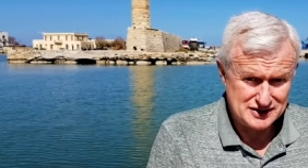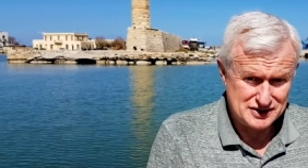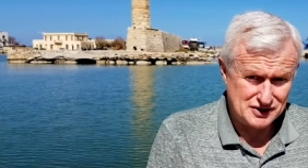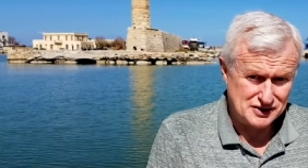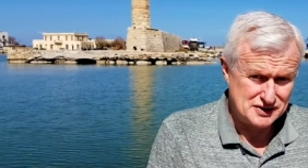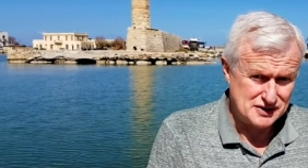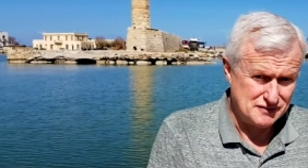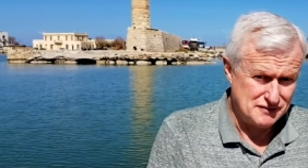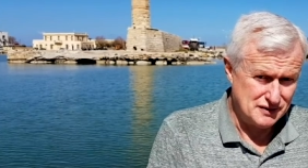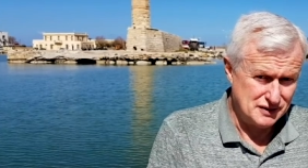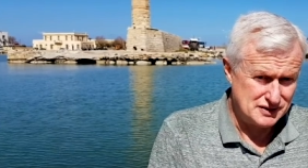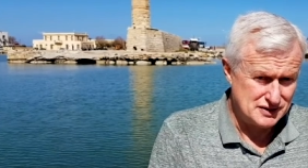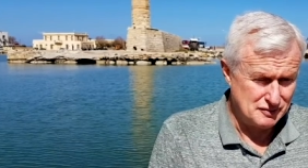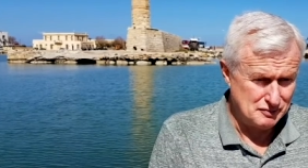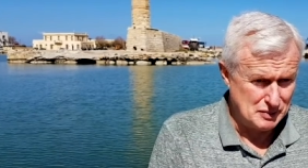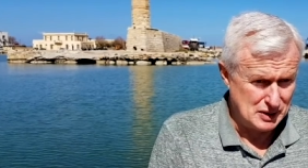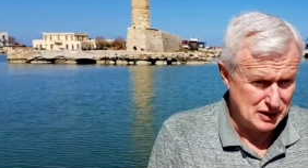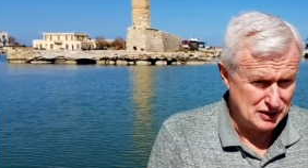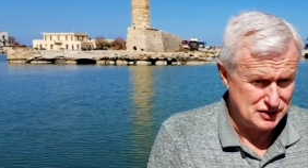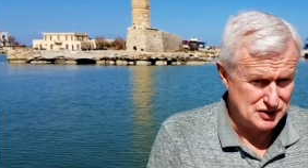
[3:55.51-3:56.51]
So it's the 1st of
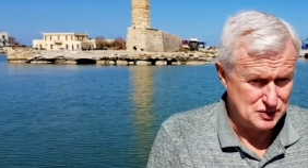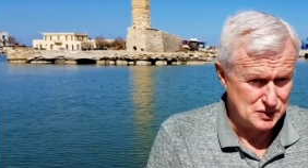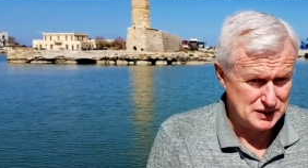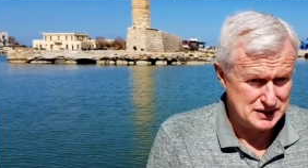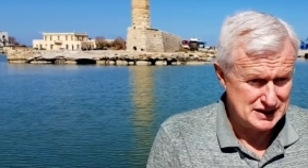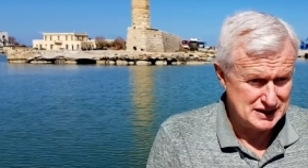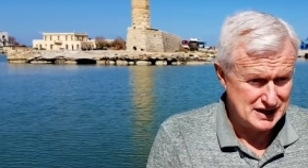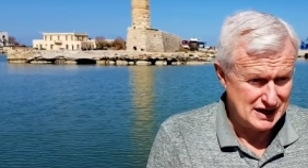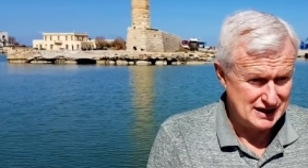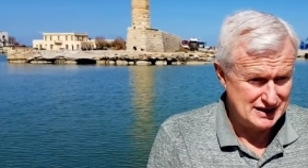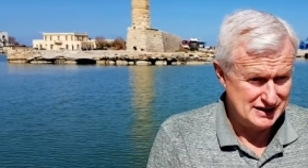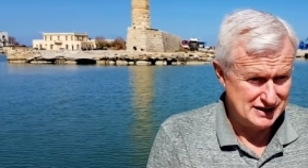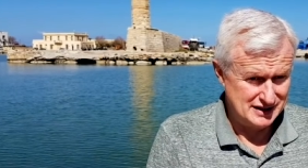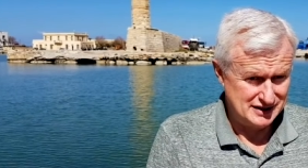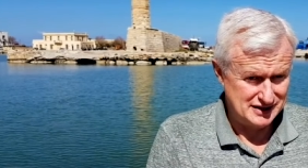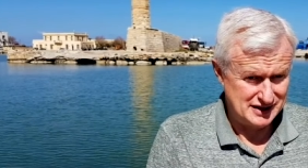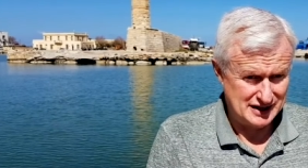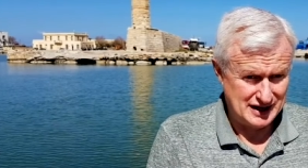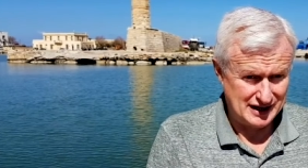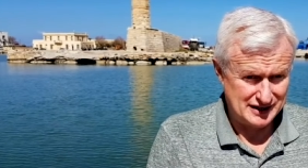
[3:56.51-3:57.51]
March
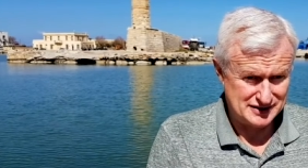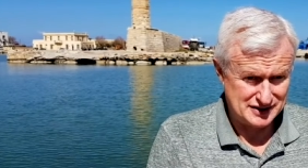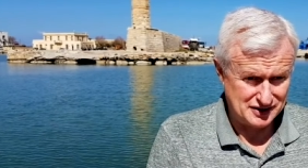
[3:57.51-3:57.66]
2019 today.